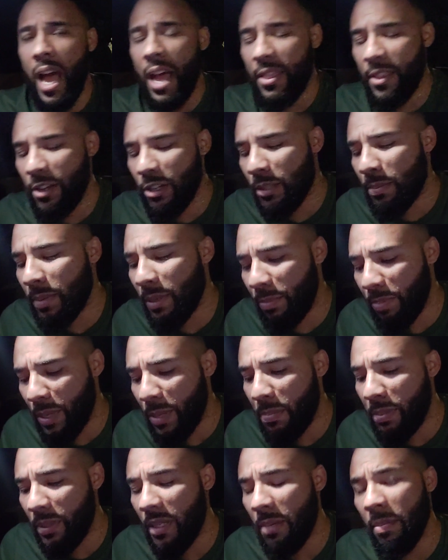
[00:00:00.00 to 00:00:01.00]
There's been
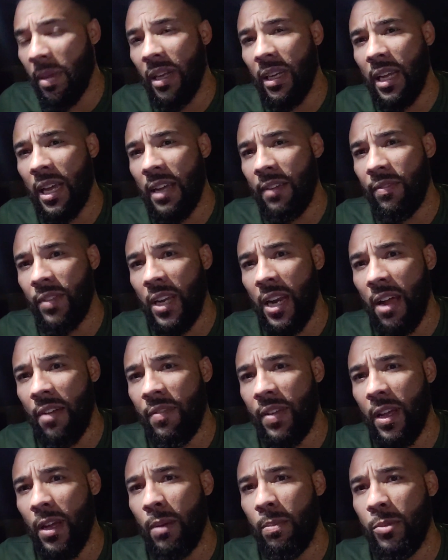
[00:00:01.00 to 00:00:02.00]
people in my life that I've
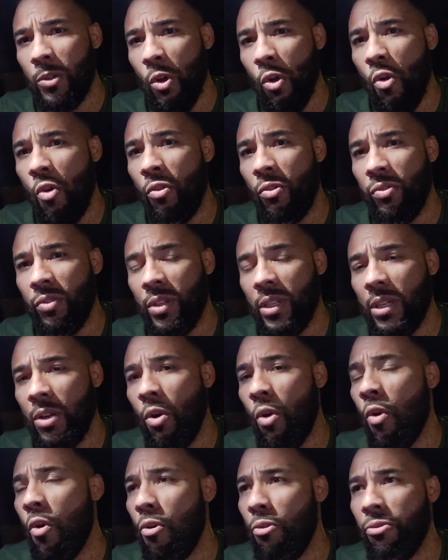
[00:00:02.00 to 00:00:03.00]
helped over and
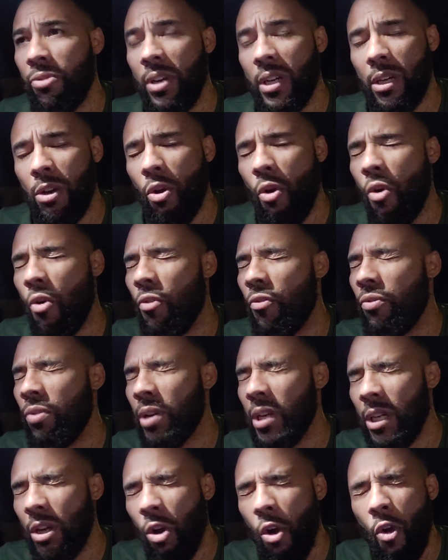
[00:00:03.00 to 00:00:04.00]
over and over
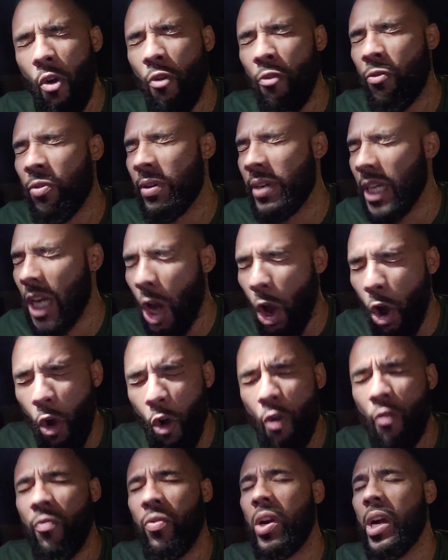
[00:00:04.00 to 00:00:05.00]
and over and
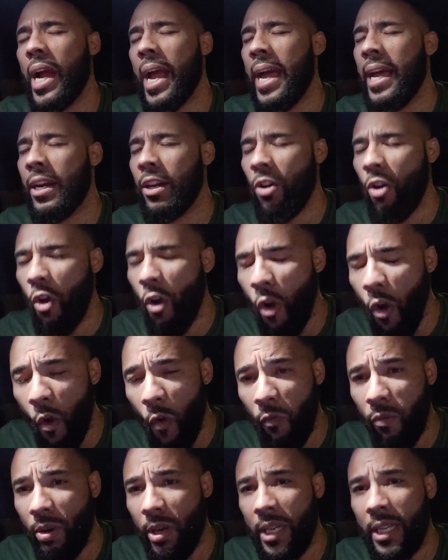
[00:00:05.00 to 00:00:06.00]
over and
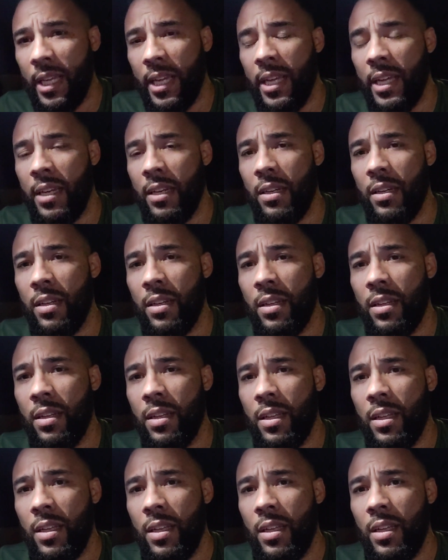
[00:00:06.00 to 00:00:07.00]
over again.
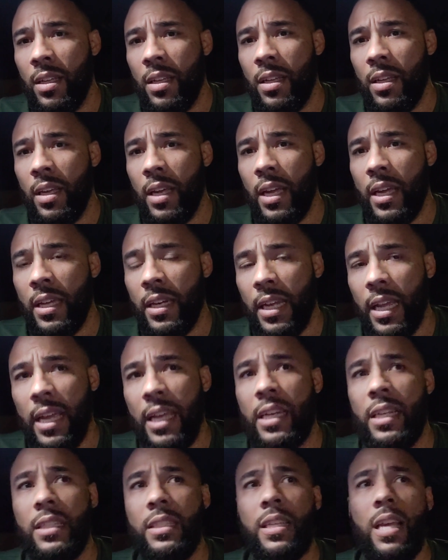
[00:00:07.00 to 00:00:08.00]
And
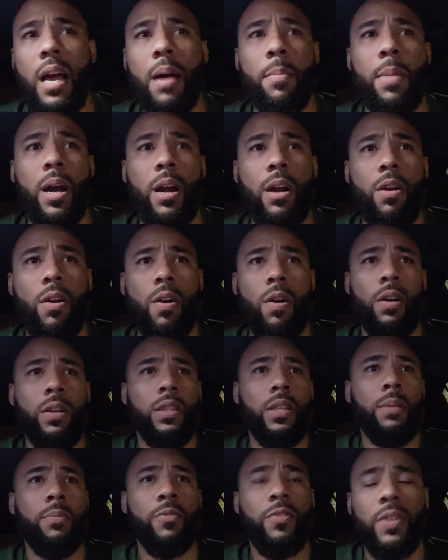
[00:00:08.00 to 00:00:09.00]
anytime I called
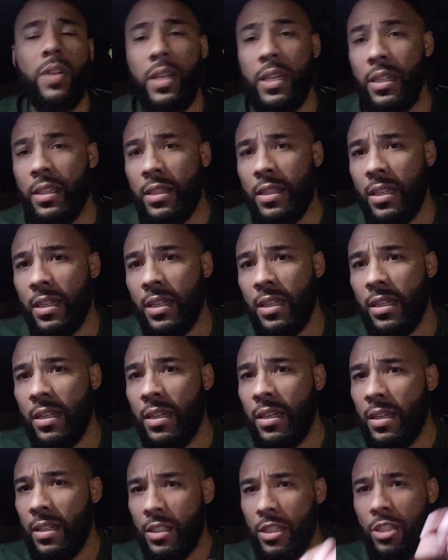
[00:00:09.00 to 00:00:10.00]
them for anything,
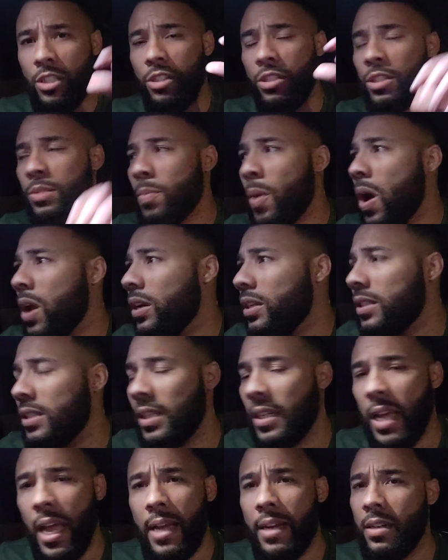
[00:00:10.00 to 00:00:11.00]
just the smallest
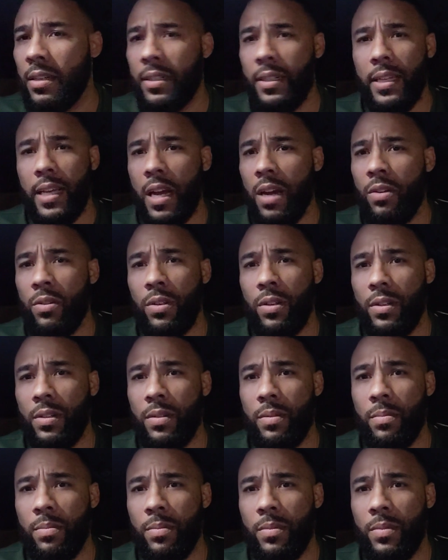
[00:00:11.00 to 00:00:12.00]
thing, I couldn't count on
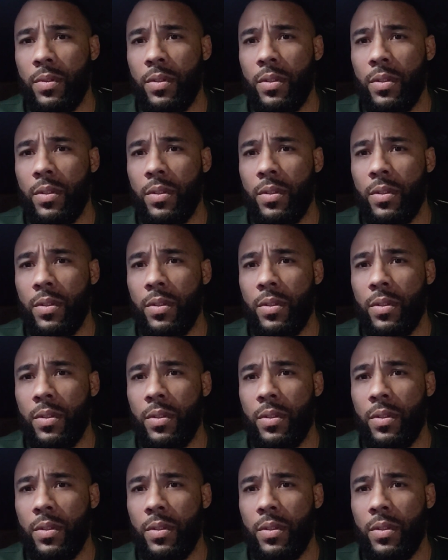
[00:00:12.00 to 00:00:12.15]
them.